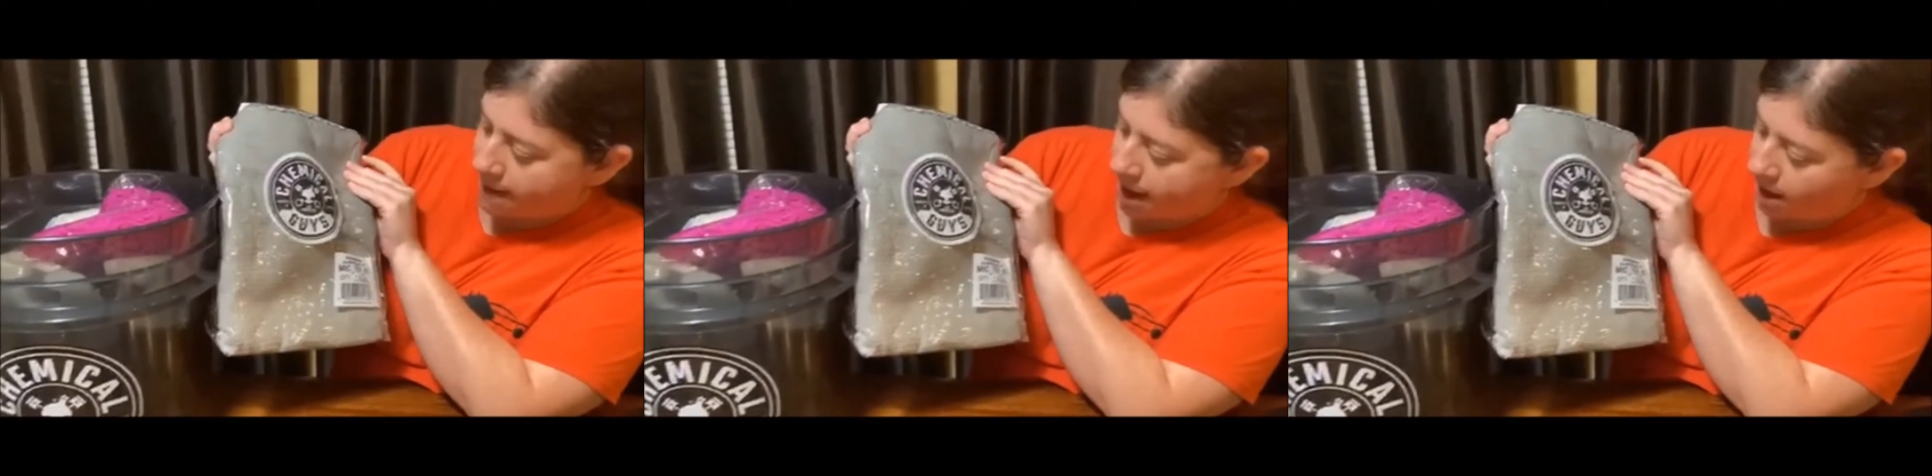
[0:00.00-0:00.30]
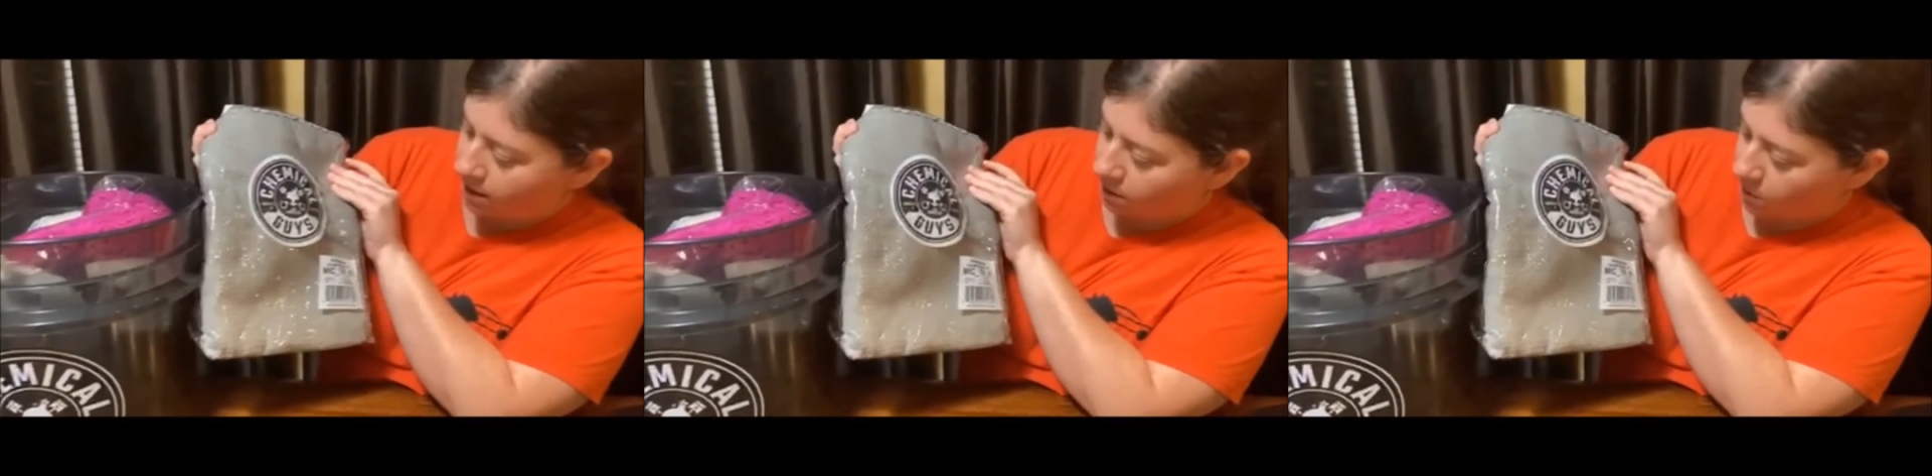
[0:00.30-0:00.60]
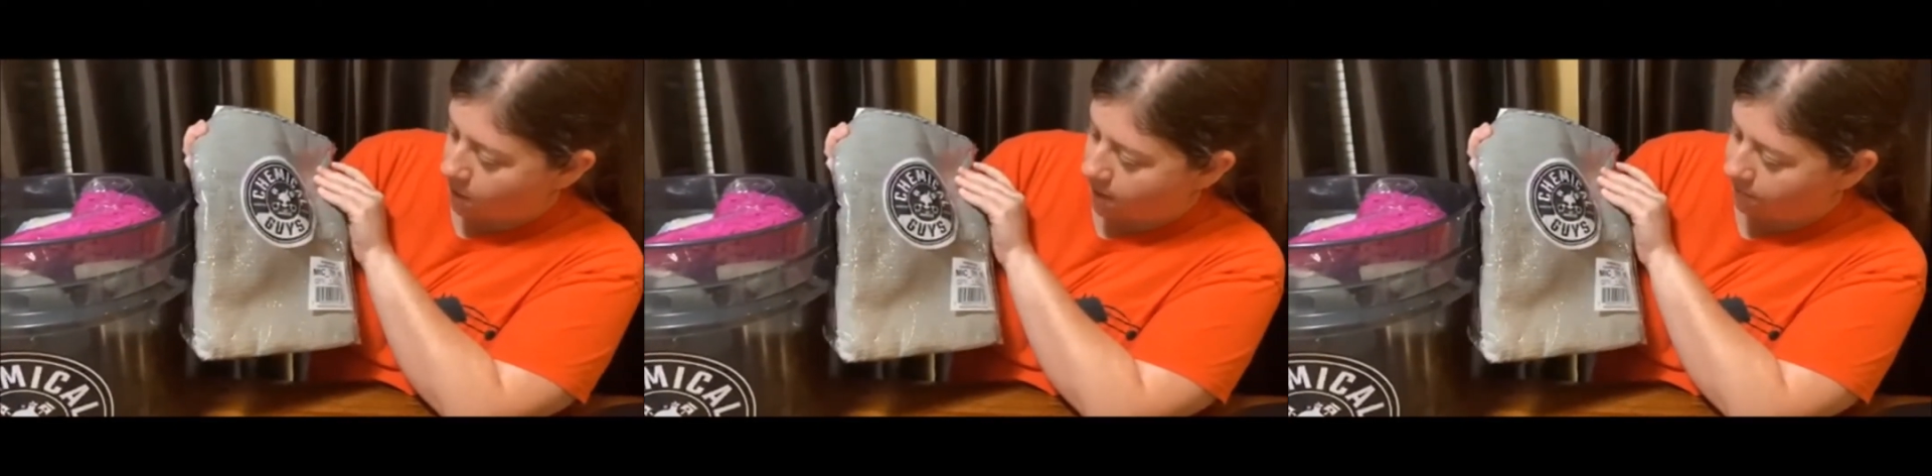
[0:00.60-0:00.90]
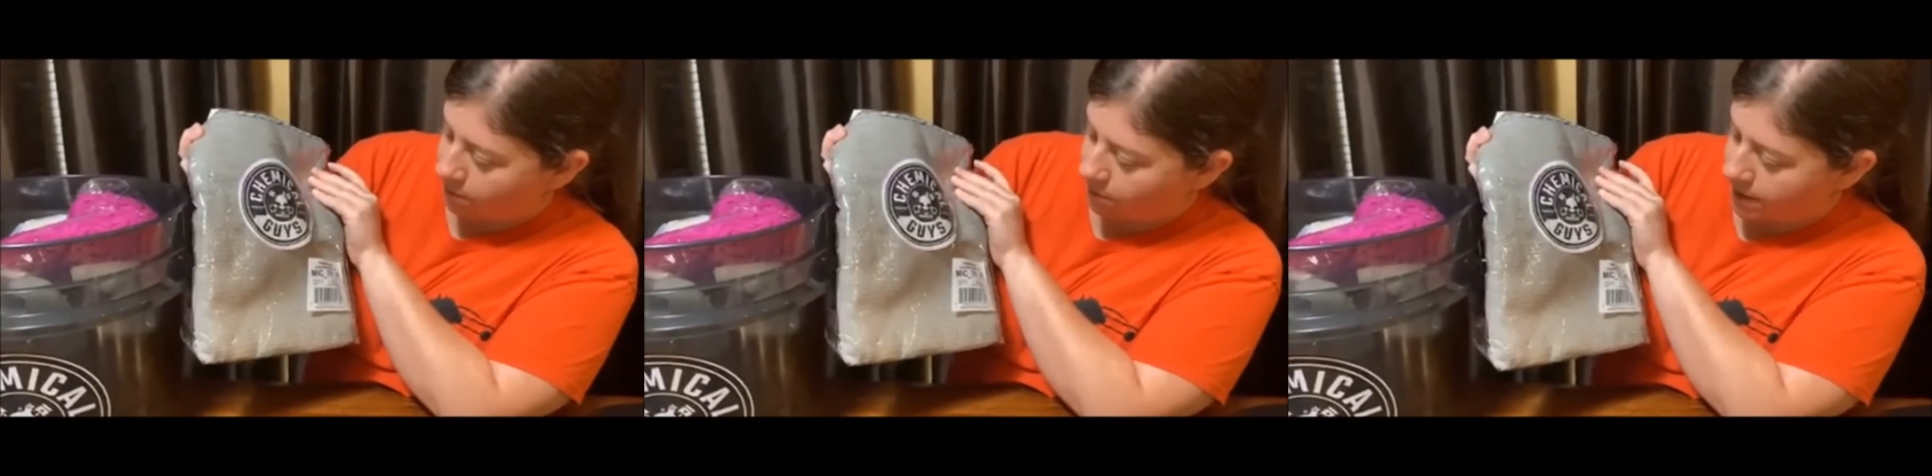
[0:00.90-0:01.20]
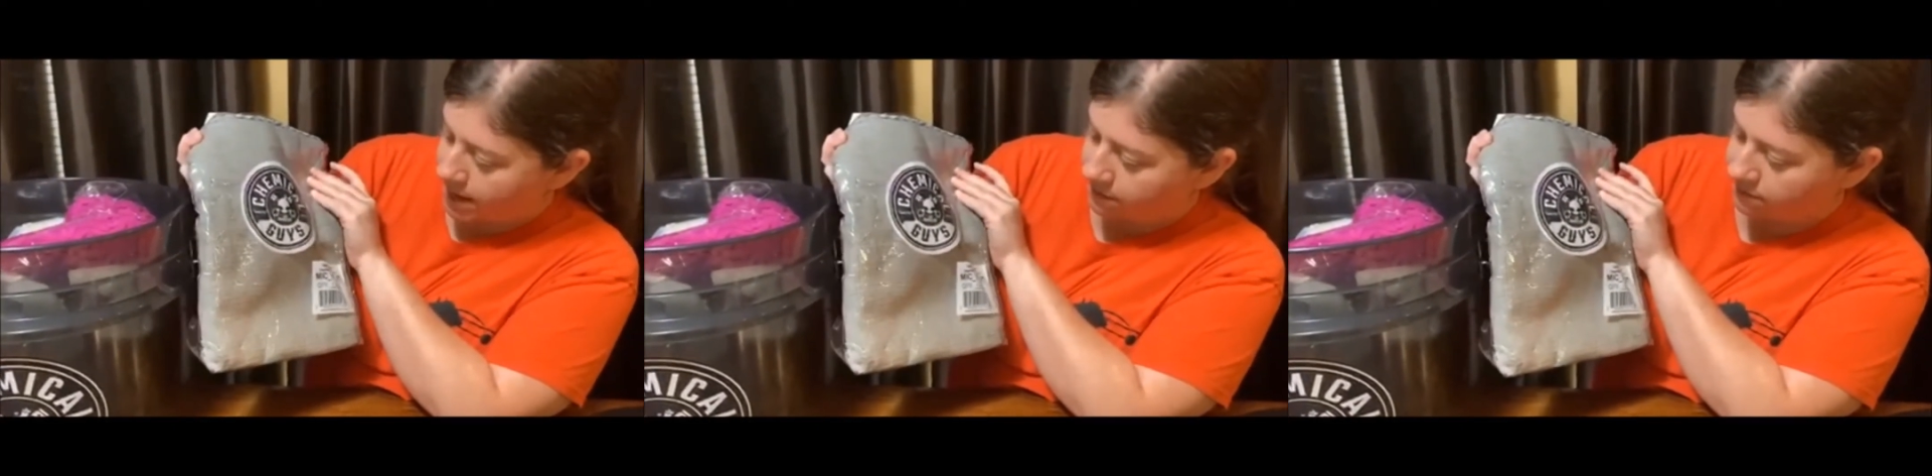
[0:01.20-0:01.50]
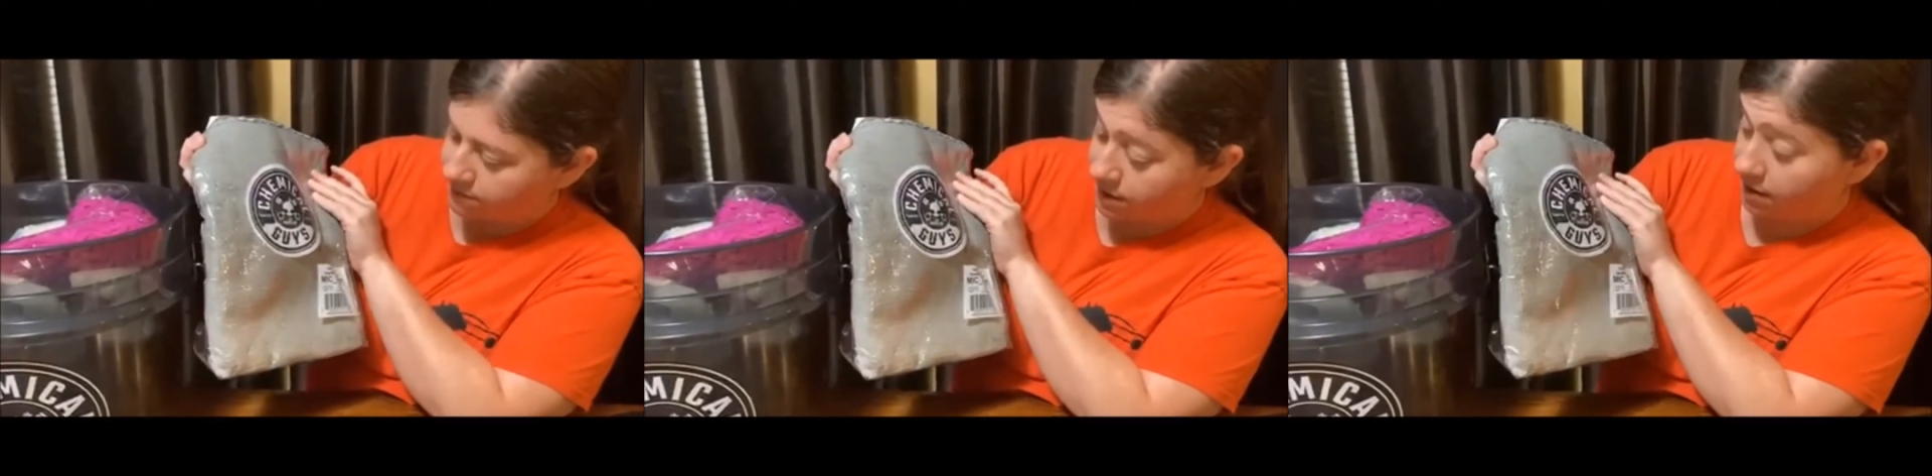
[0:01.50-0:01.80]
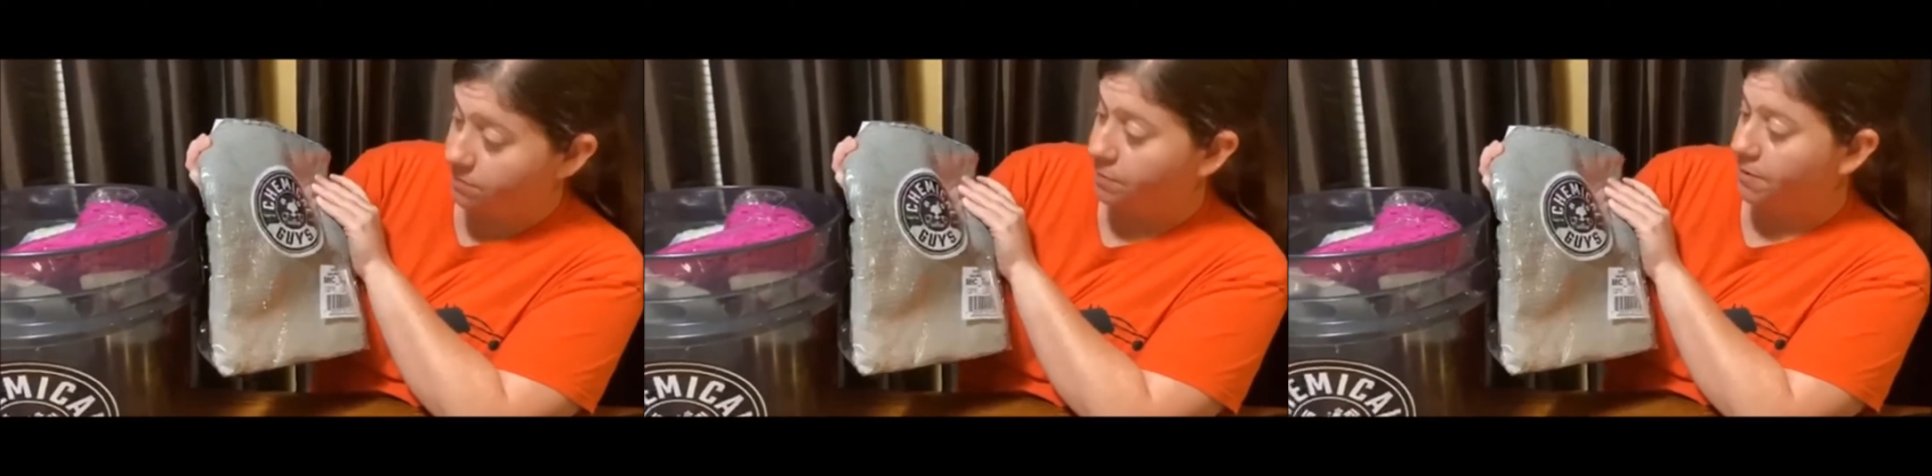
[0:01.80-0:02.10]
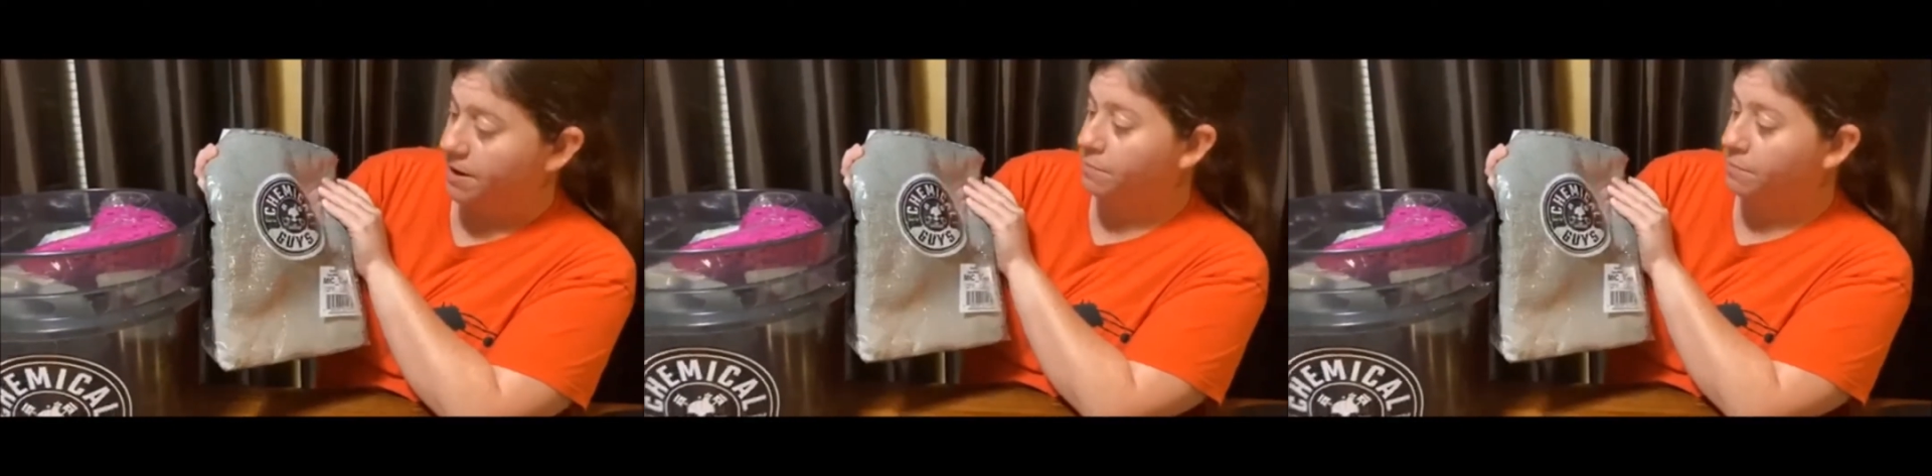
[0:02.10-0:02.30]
mat or waffle leaf. Sounds pretty